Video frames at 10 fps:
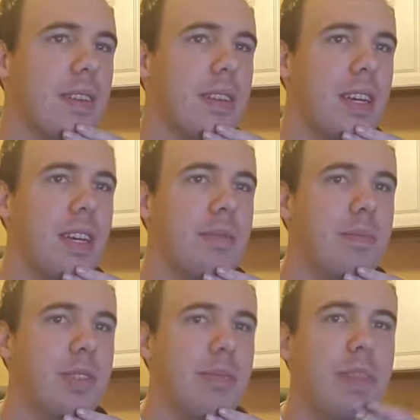
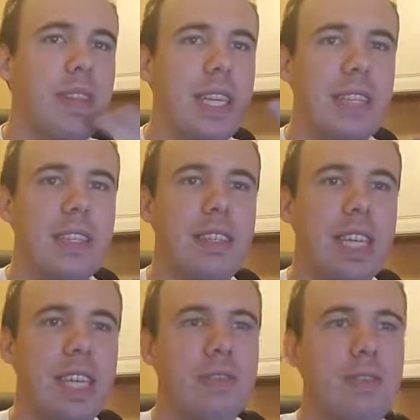Um, so maybe they
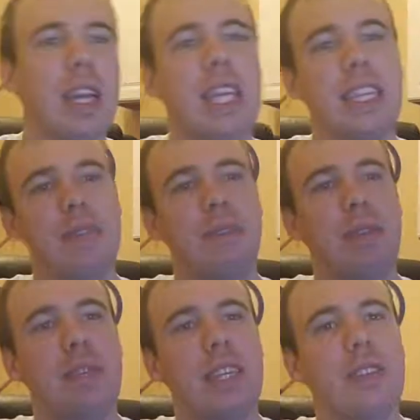test for. I guess
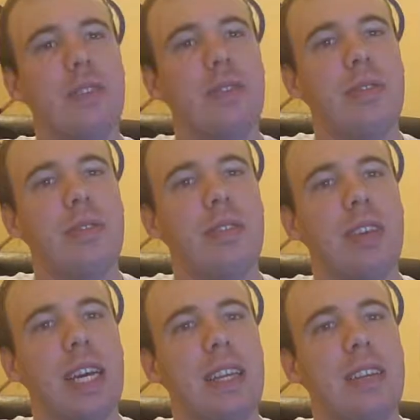maybe they do
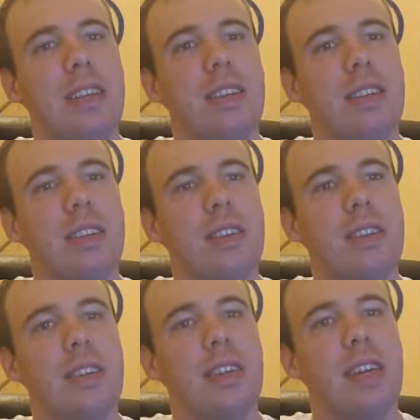that.
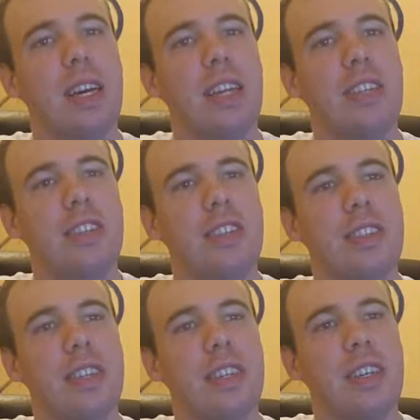I
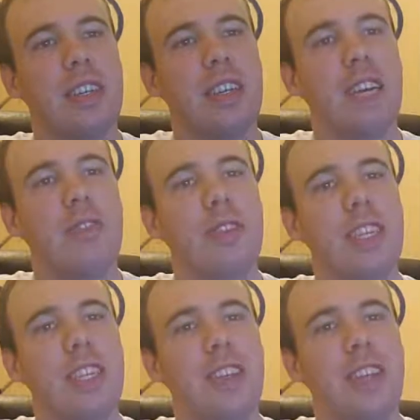just uh, I don't
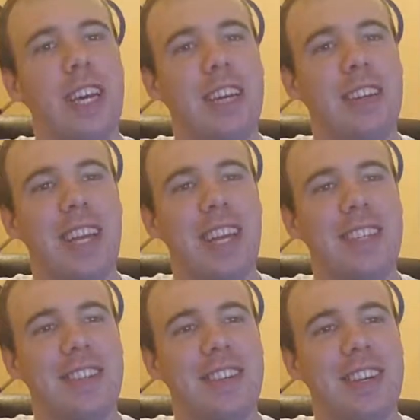really know that
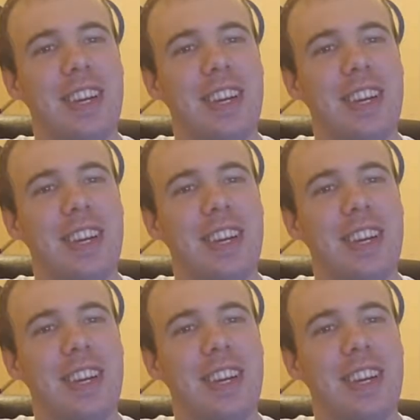answer.